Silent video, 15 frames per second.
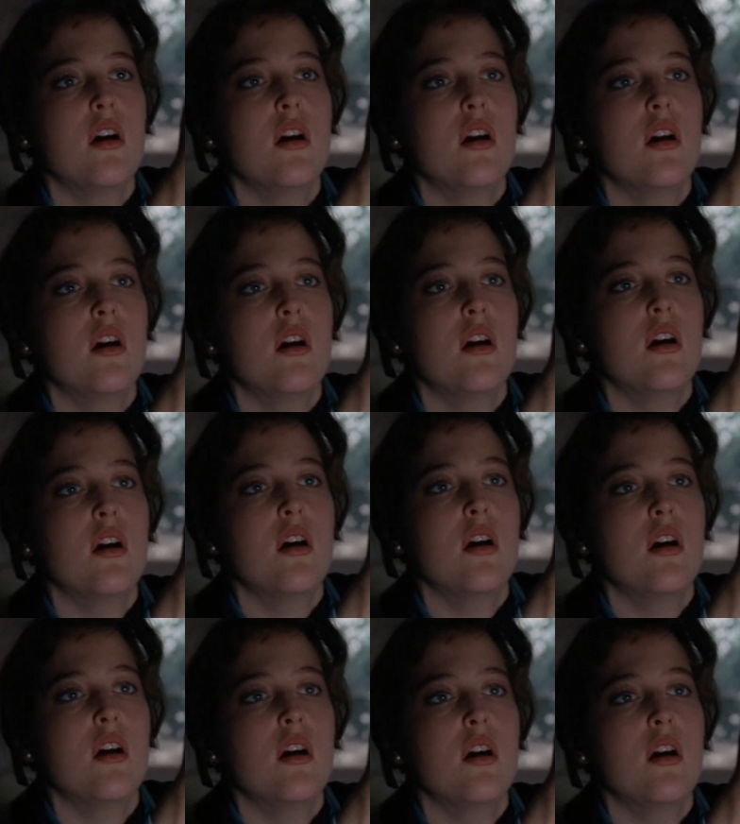
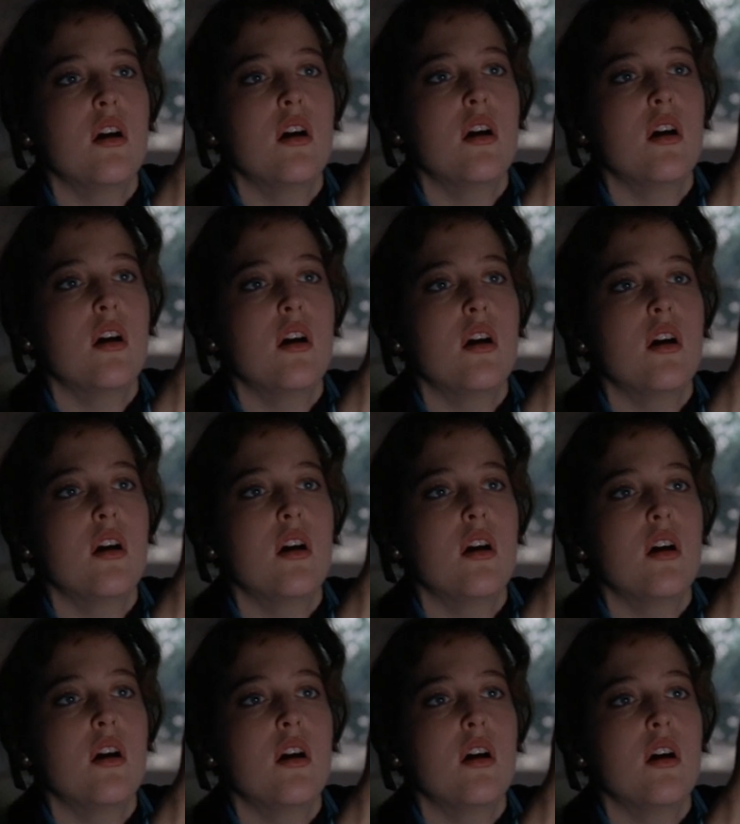
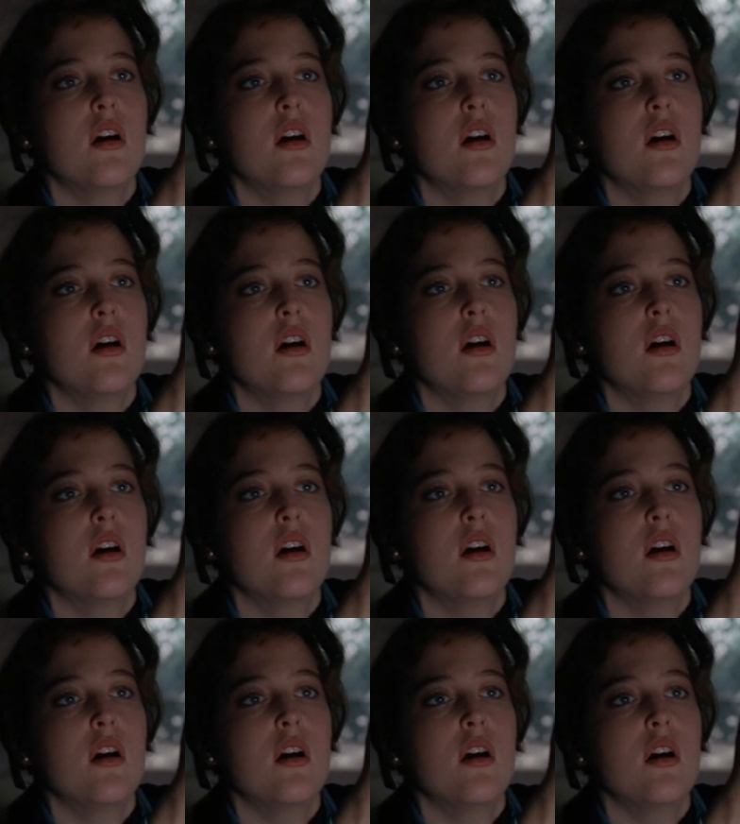
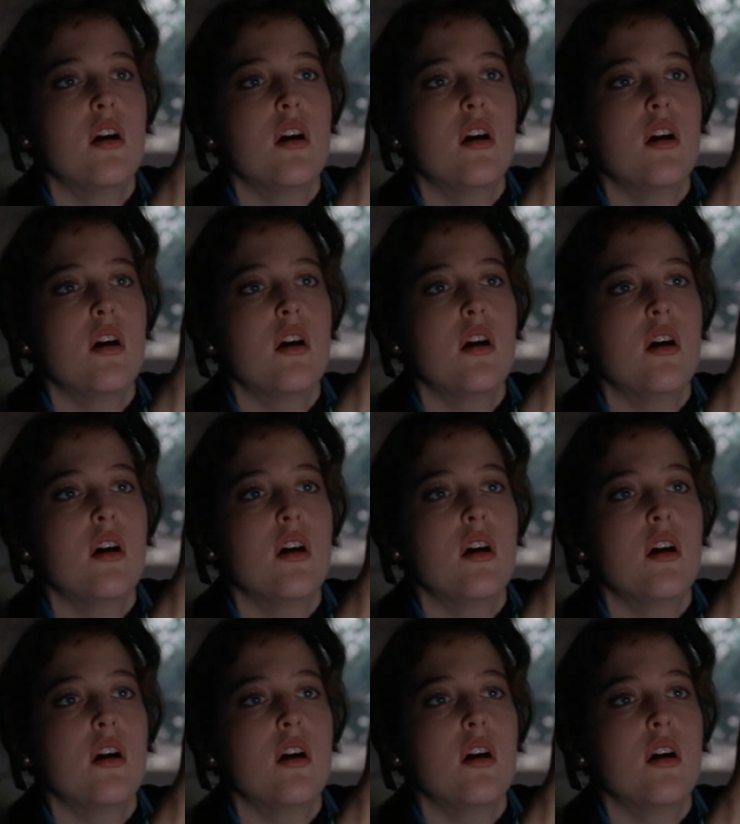
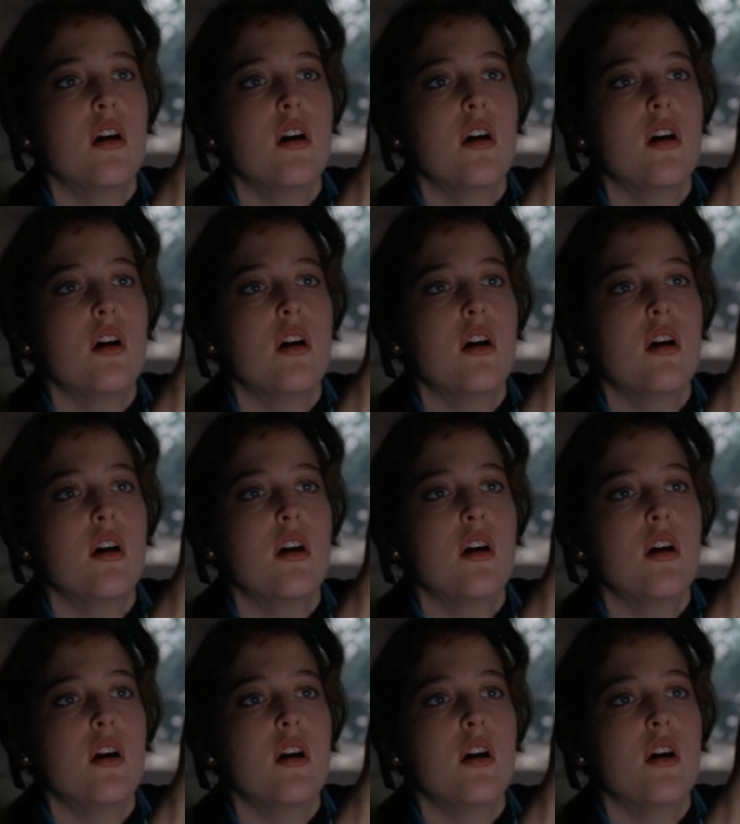
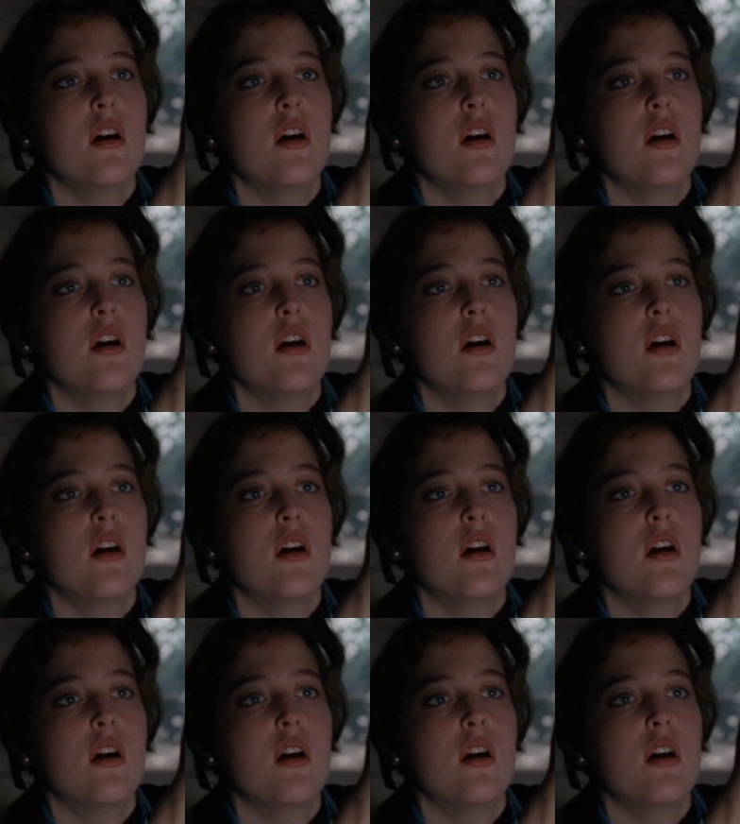
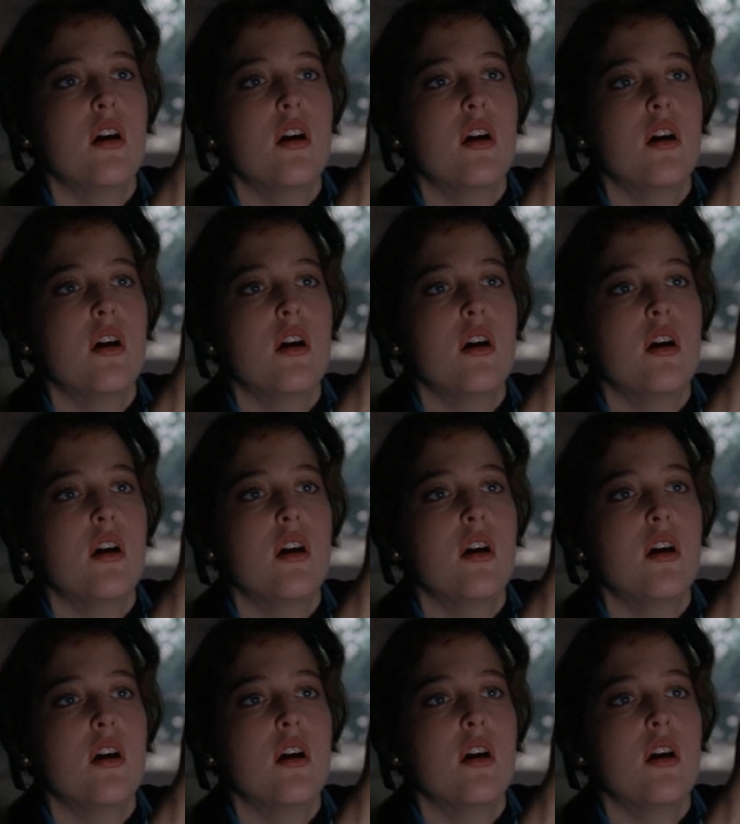
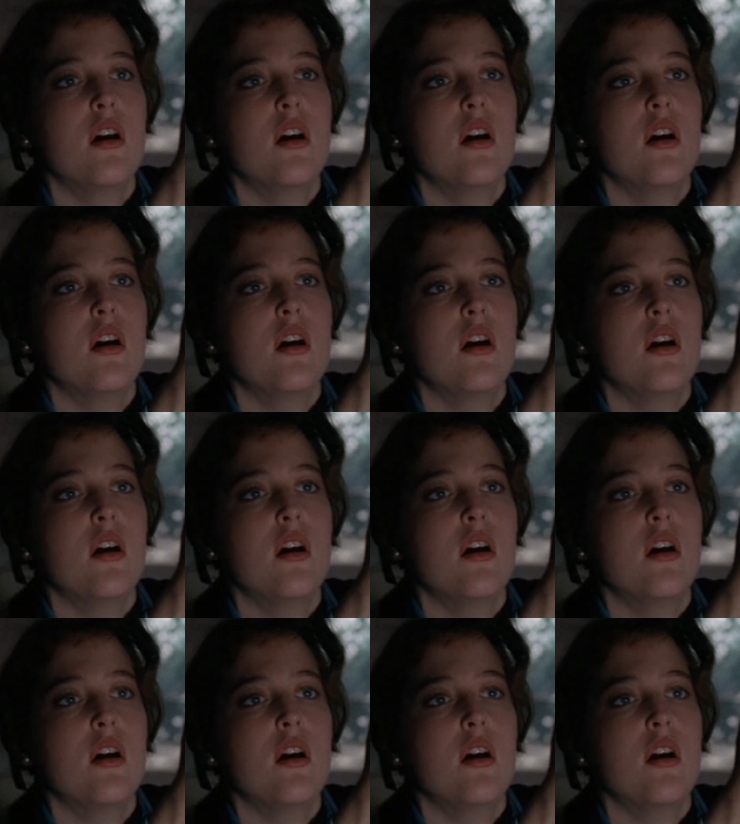This person isn't speaking.